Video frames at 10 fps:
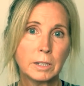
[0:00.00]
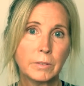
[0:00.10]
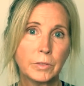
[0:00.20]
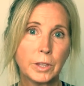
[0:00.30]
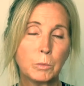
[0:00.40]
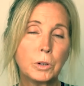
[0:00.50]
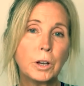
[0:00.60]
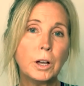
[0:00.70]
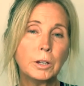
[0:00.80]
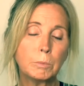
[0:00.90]
That we're
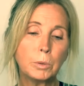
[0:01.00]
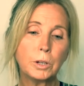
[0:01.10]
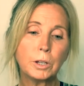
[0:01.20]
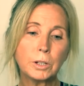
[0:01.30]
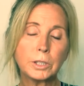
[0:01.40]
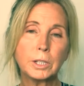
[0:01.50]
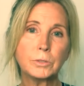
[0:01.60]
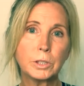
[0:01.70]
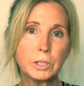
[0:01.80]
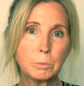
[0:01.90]
not putting ourselves
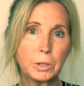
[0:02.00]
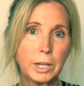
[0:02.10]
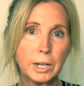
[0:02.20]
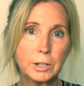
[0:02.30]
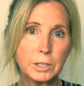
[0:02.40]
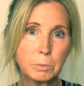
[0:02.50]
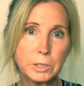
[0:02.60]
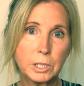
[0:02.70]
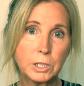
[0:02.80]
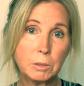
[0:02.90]
in this precarious
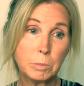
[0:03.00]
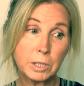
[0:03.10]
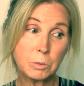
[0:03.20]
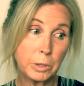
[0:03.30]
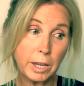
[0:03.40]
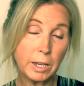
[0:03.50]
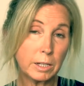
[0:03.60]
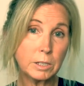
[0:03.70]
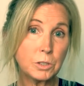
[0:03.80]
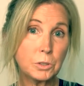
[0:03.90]
position because we can't
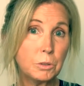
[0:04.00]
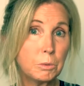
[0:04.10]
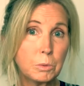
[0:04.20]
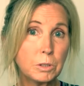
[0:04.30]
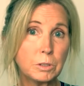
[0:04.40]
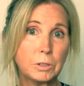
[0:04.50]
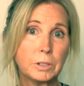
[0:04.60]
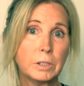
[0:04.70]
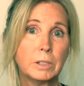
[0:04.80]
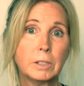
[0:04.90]
control the world.
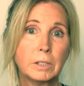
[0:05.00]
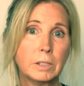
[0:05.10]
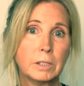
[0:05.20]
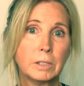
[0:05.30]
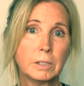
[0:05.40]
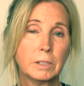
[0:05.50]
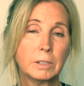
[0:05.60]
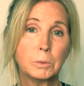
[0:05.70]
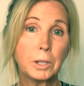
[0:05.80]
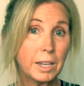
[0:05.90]

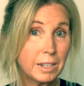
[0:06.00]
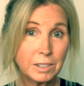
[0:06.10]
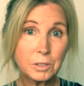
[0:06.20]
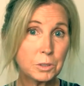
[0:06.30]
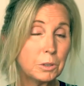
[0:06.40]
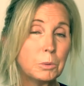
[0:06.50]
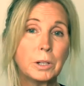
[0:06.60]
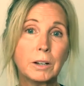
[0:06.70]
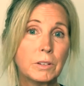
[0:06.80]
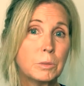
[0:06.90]
We can't control what
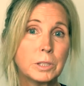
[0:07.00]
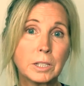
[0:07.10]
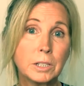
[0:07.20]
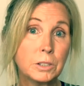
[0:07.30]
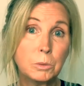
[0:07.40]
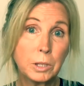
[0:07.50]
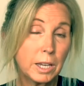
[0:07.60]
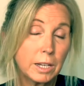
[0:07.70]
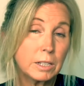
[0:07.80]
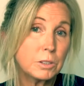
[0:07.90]
everyone's going to do. We
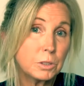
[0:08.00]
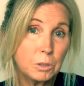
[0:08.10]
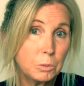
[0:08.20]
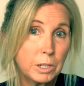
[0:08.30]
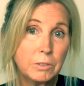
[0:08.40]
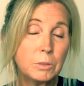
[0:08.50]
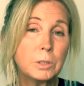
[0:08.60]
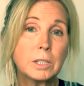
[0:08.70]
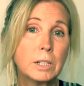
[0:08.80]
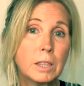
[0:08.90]
can't control what everyone's
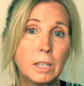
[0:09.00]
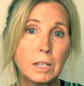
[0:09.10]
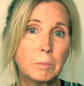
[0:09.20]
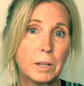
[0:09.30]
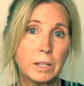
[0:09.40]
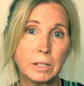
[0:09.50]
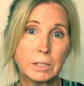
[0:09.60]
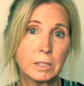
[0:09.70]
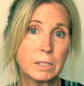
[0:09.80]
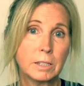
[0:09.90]
going to think about
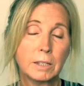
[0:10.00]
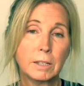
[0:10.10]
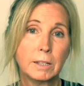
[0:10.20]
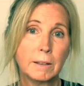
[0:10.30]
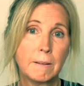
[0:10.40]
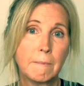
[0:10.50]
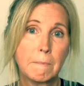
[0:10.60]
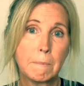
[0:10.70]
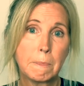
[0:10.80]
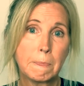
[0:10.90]
us.
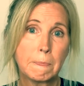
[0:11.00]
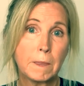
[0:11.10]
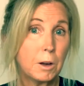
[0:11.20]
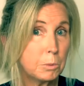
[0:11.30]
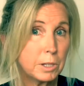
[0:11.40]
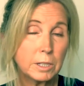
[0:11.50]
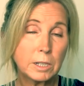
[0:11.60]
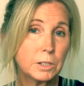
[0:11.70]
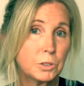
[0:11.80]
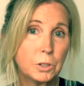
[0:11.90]
All we can
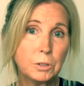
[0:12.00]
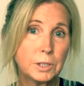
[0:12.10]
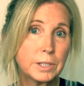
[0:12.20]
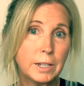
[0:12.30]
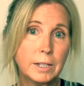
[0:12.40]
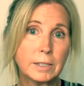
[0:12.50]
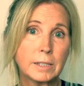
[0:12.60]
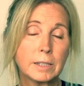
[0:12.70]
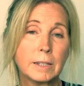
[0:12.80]
control is us.